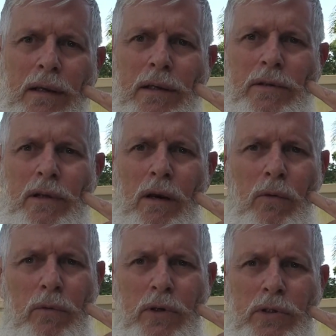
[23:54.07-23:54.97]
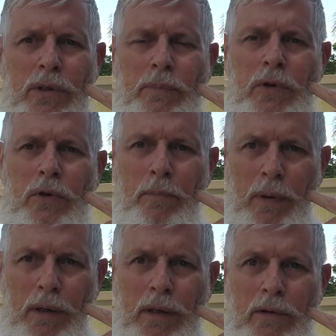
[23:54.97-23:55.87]
because it'll only ship to your
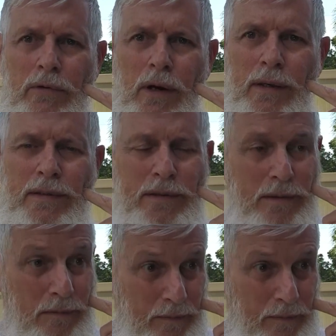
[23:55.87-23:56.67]
billing address.